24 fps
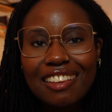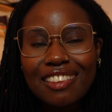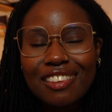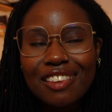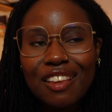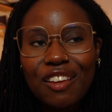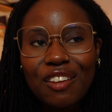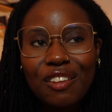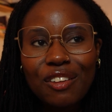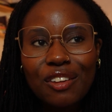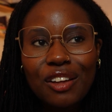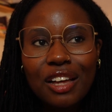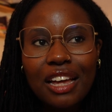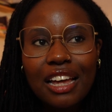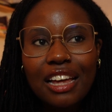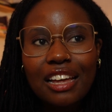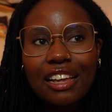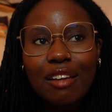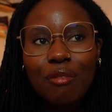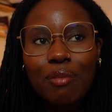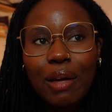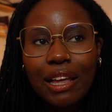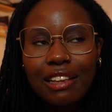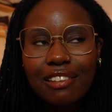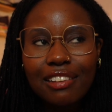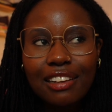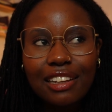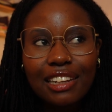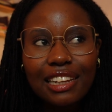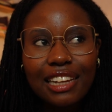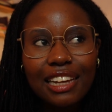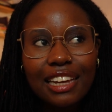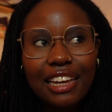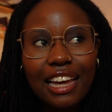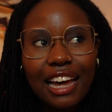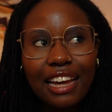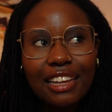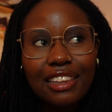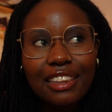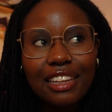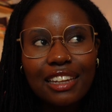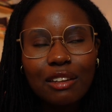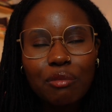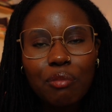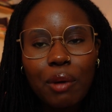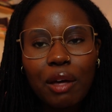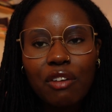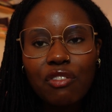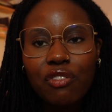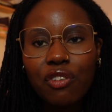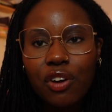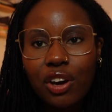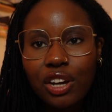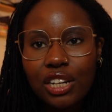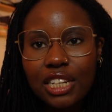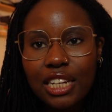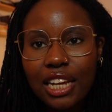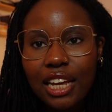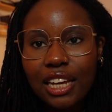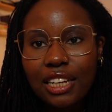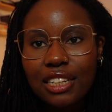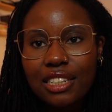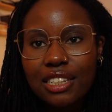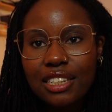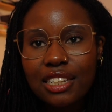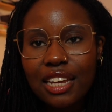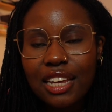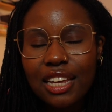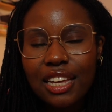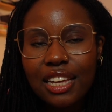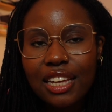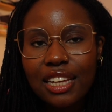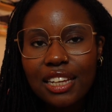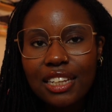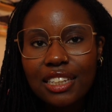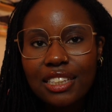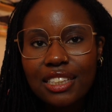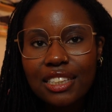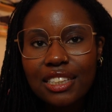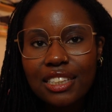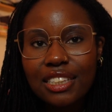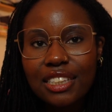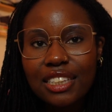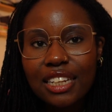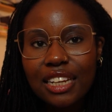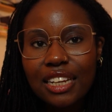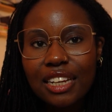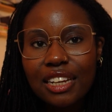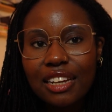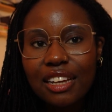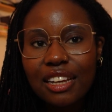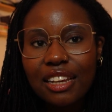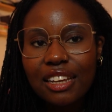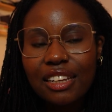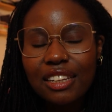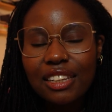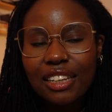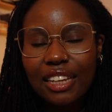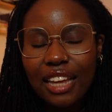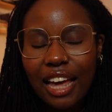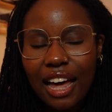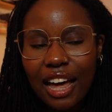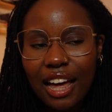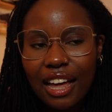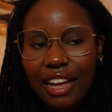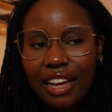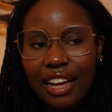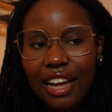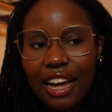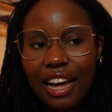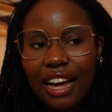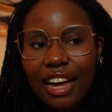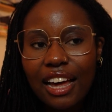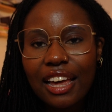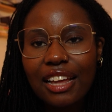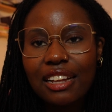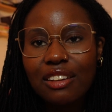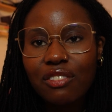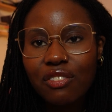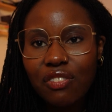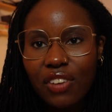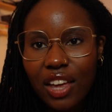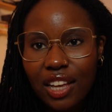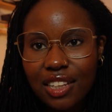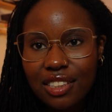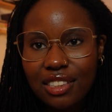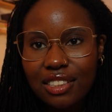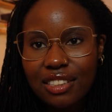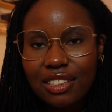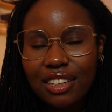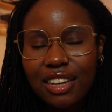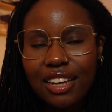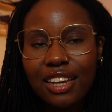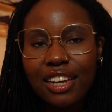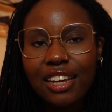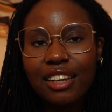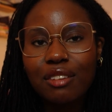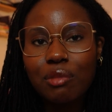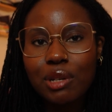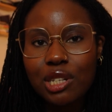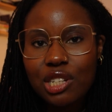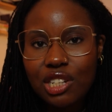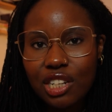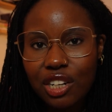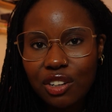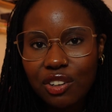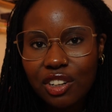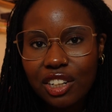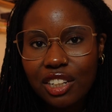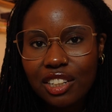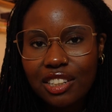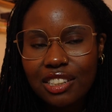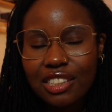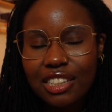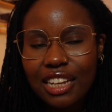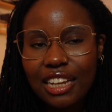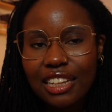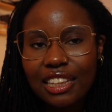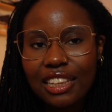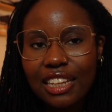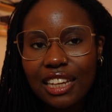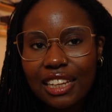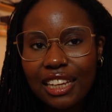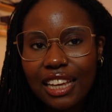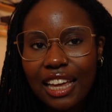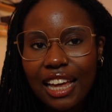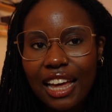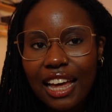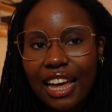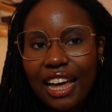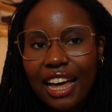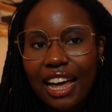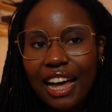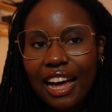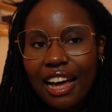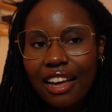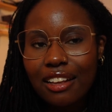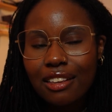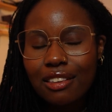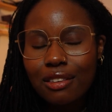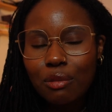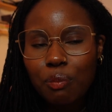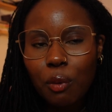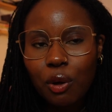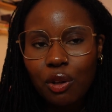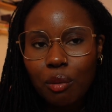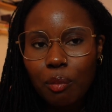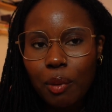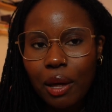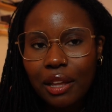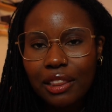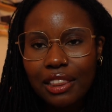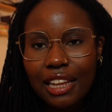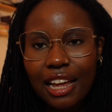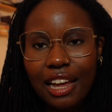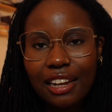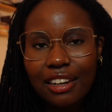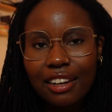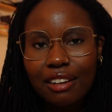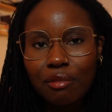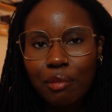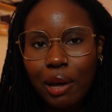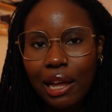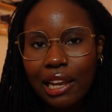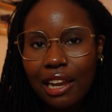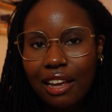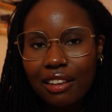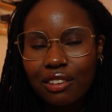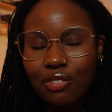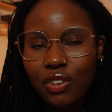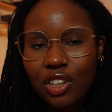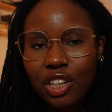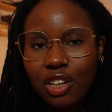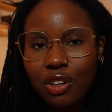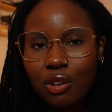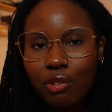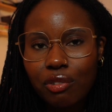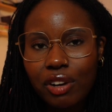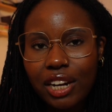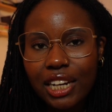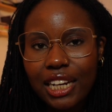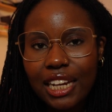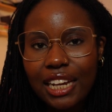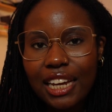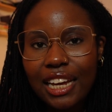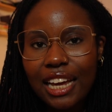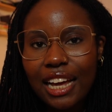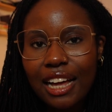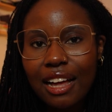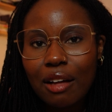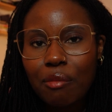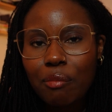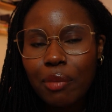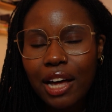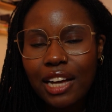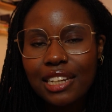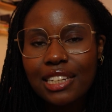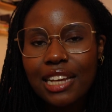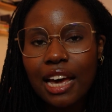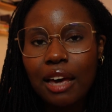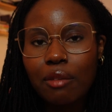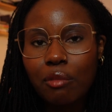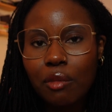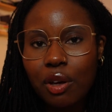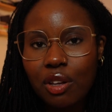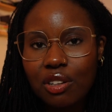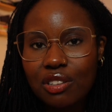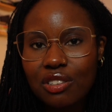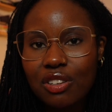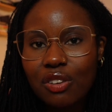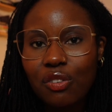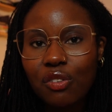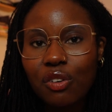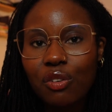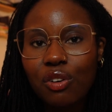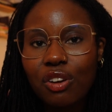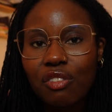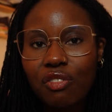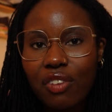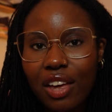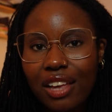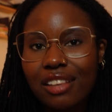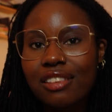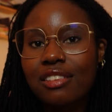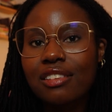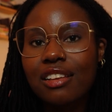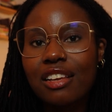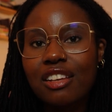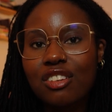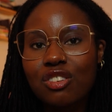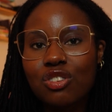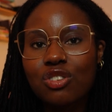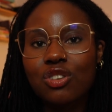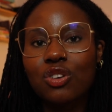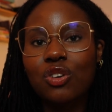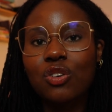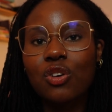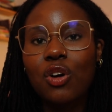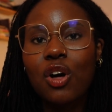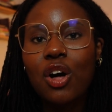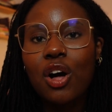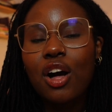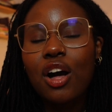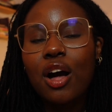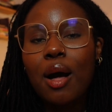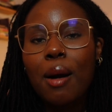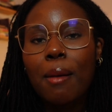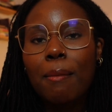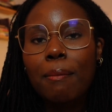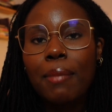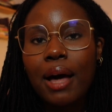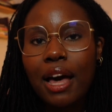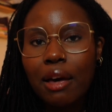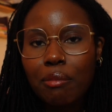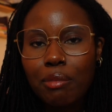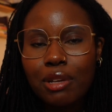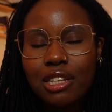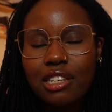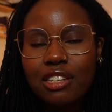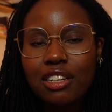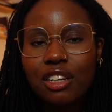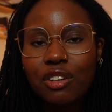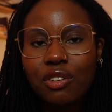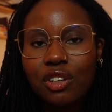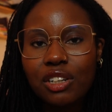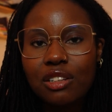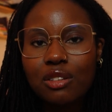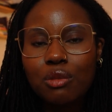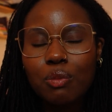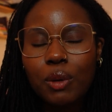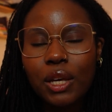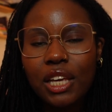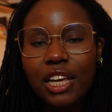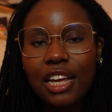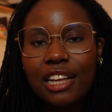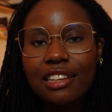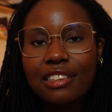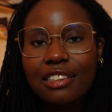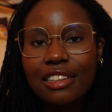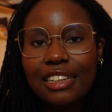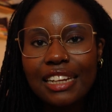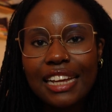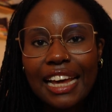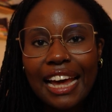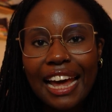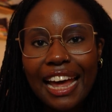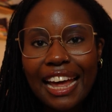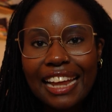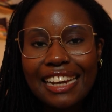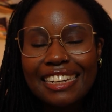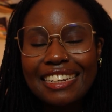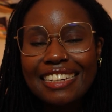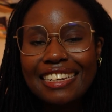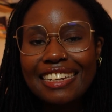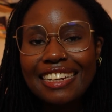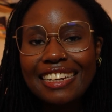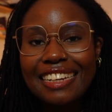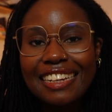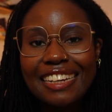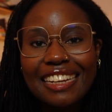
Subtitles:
so basically I think my verdict is, yeah, invest in materials. I think I spoke about that in my last video already, but I'm going to invest into my materials because in the end,